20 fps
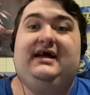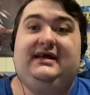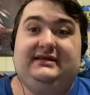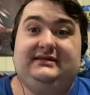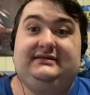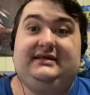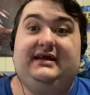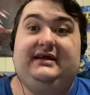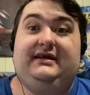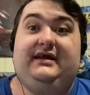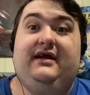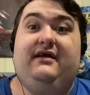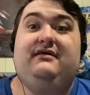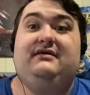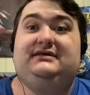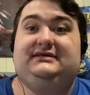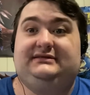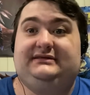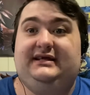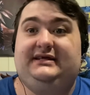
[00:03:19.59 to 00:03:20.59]
Take care,
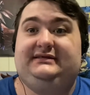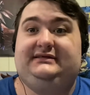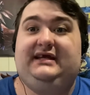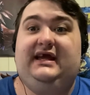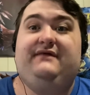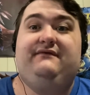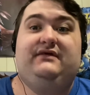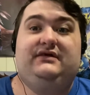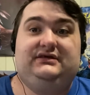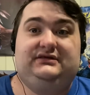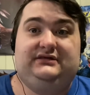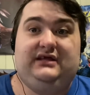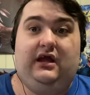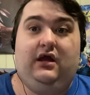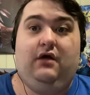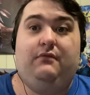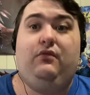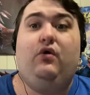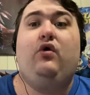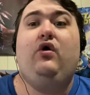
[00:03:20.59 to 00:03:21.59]
stay safe, stay
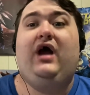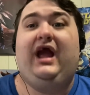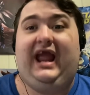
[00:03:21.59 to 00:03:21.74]
humble,